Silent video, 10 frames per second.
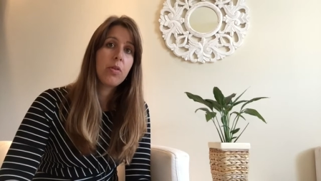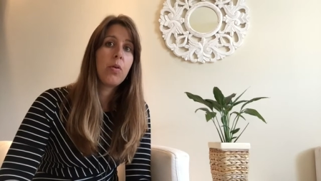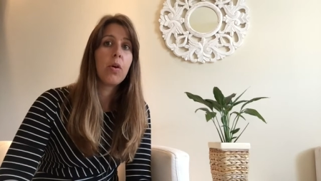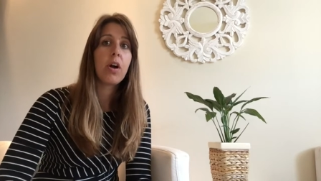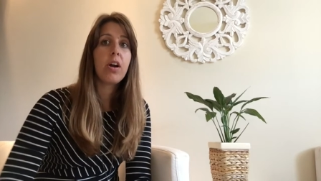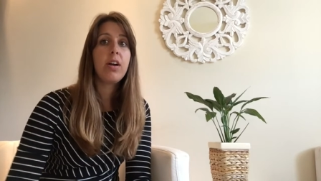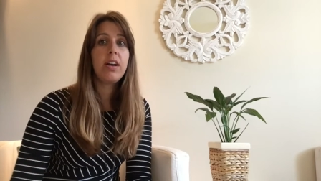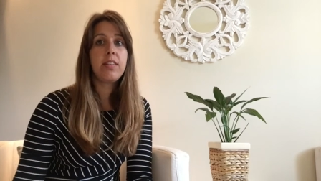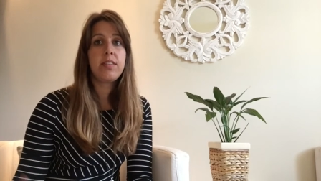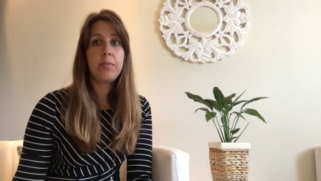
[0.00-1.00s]
or
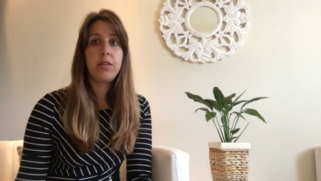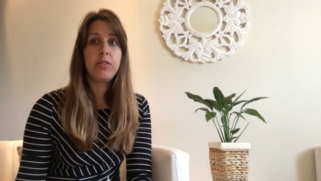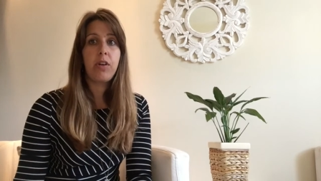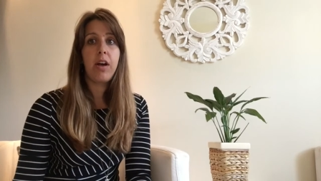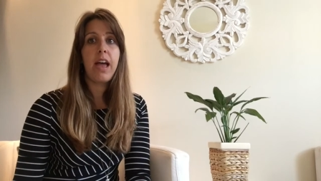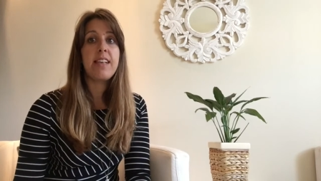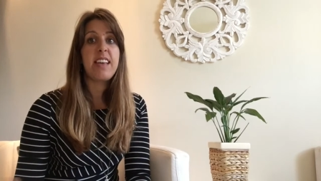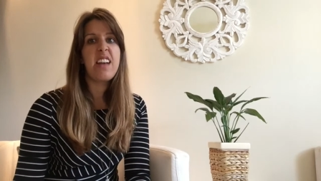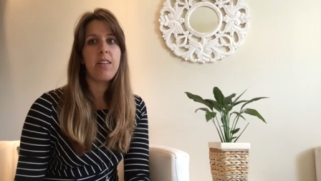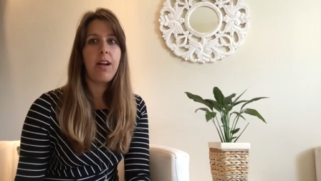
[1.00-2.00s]
a similar drug, S
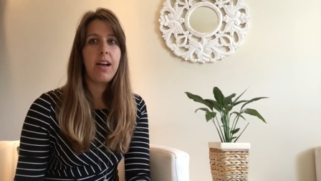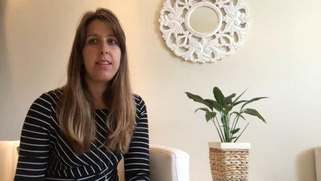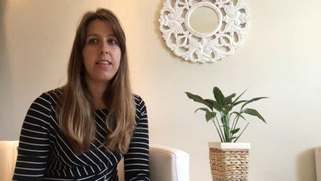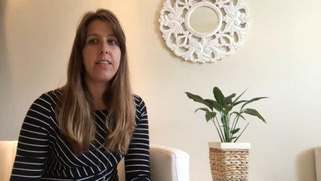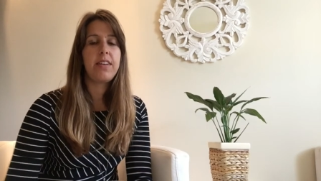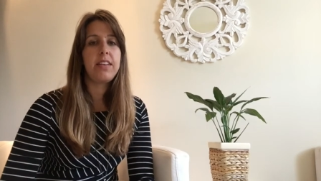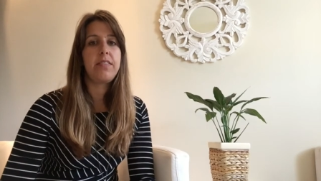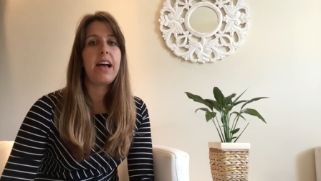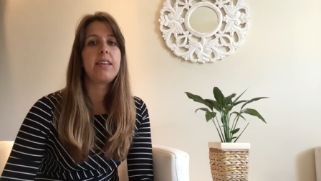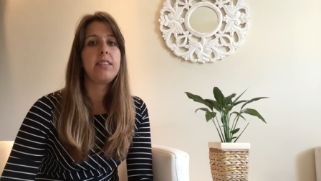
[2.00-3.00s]
N R Is, like
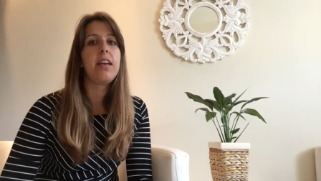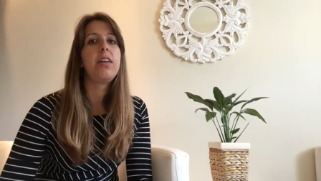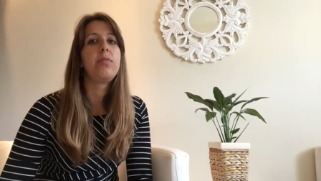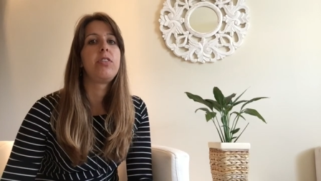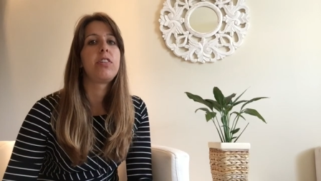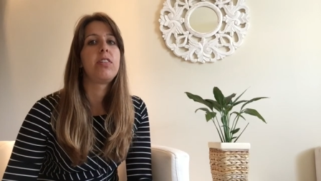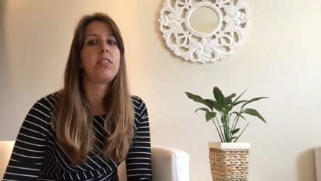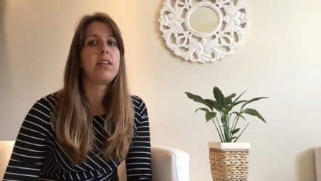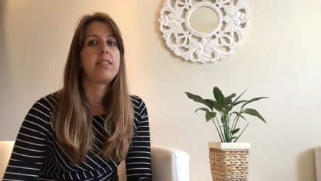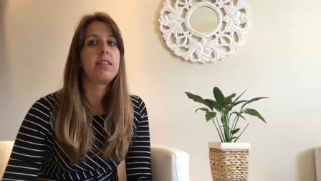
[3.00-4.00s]
venlafaxine, which
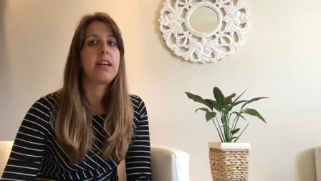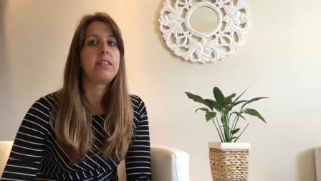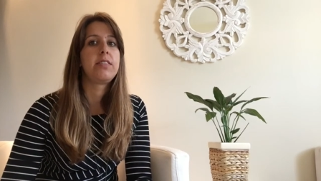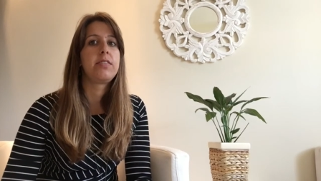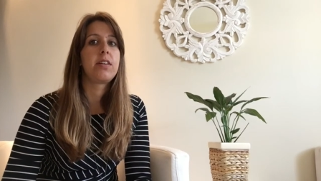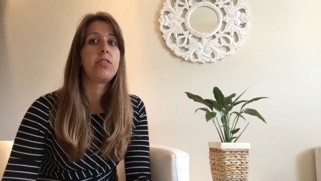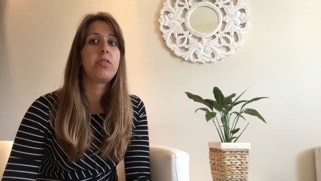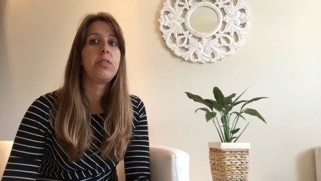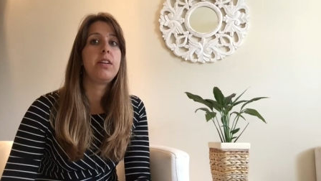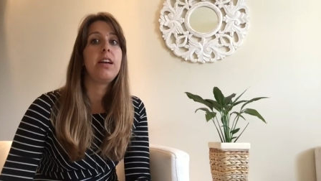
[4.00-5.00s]
are selective
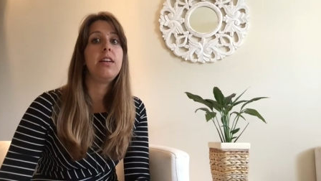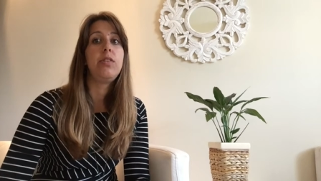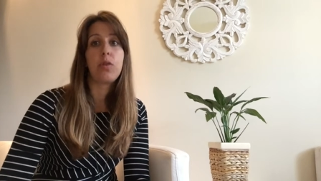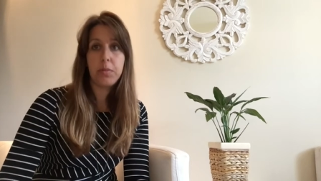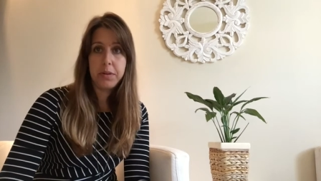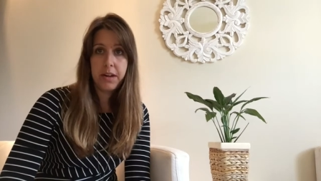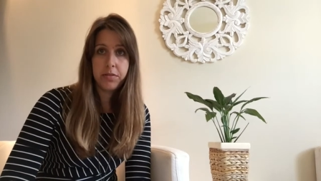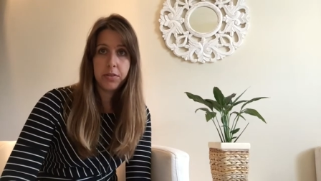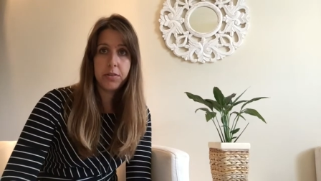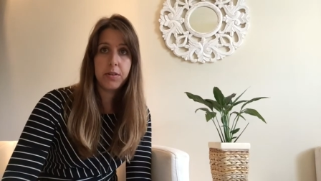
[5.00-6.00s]
serotonin and
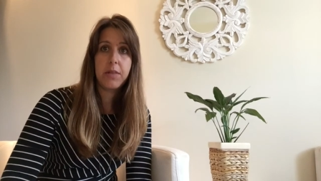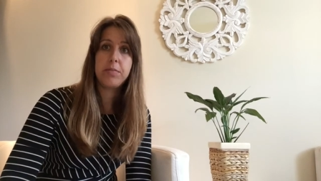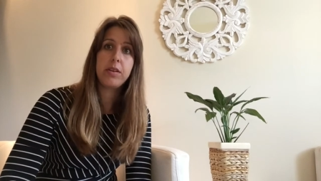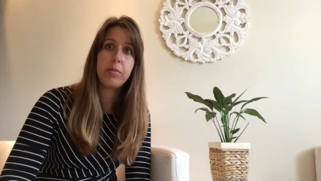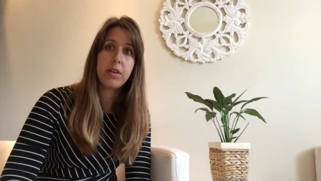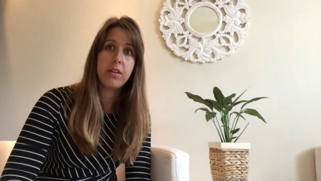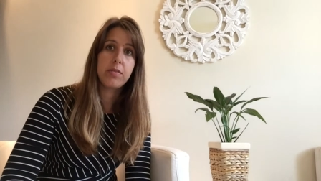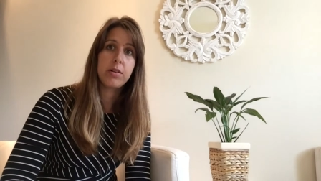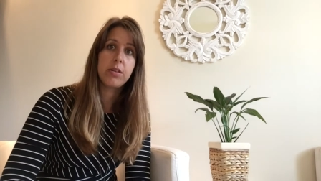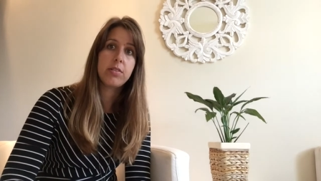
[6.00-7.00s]
norepinephrine reuptake
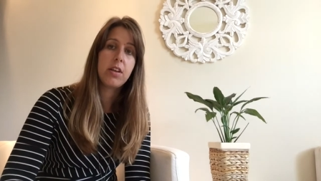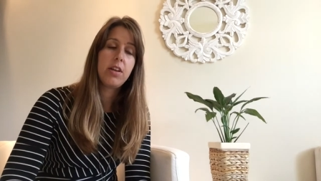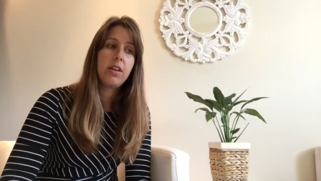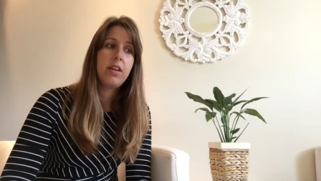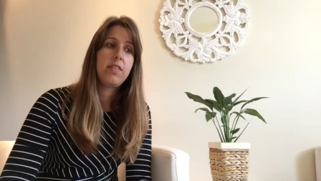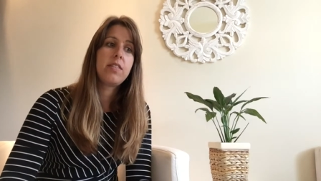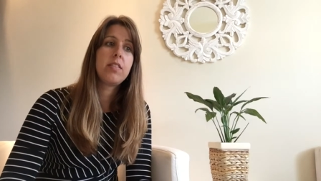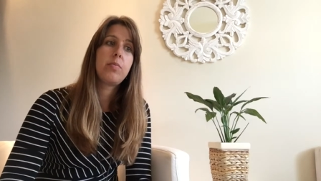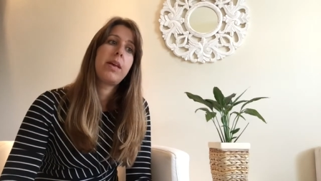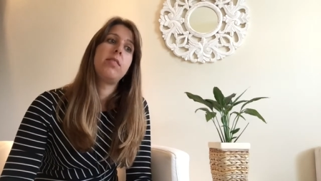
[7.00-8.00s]
inhibitors. And this
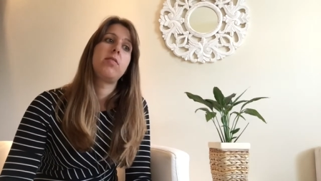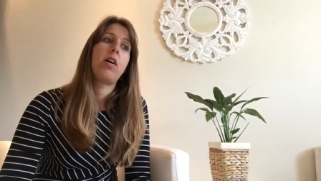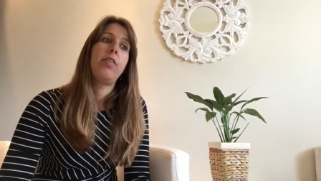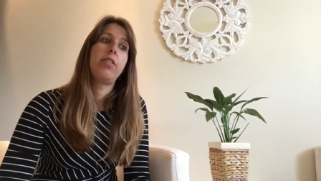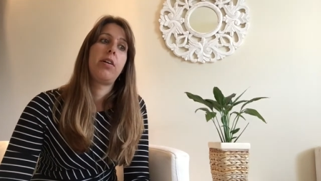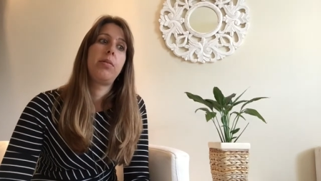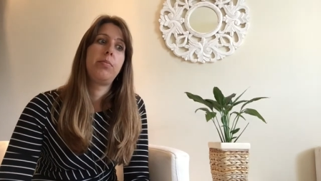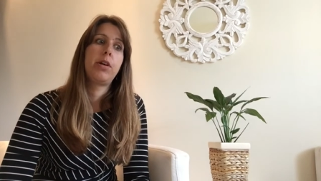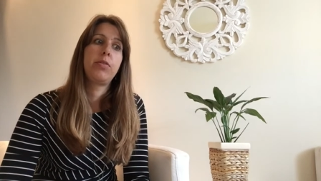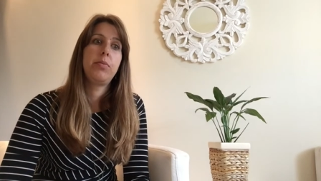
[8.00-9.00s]
is based on the
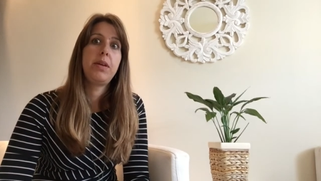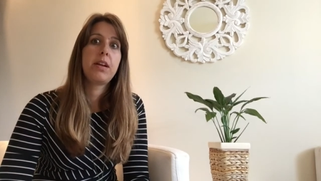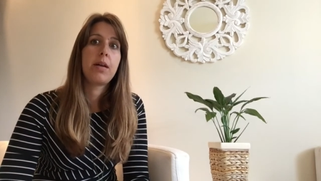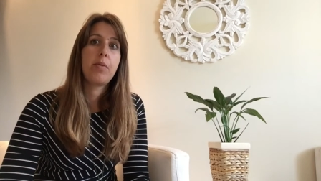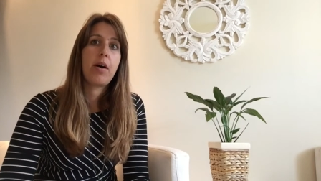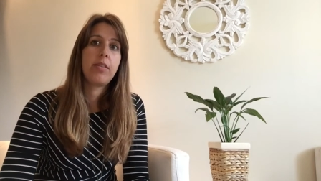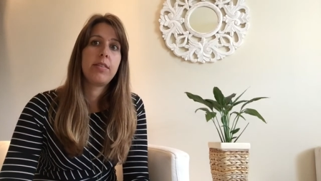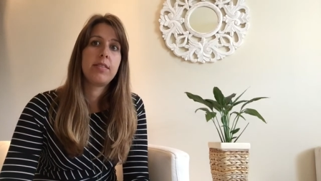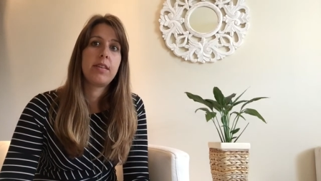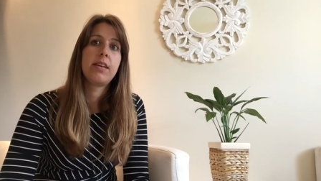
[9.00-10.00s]
monoamine
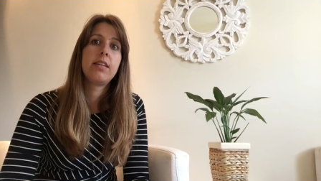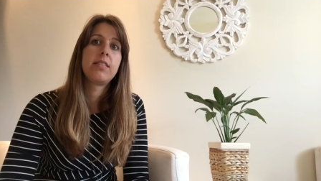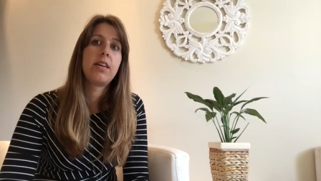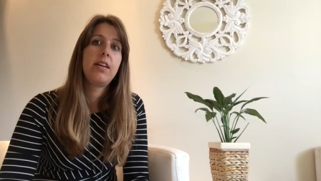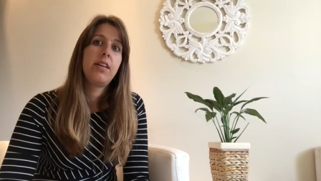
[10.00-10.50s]
hypothesis,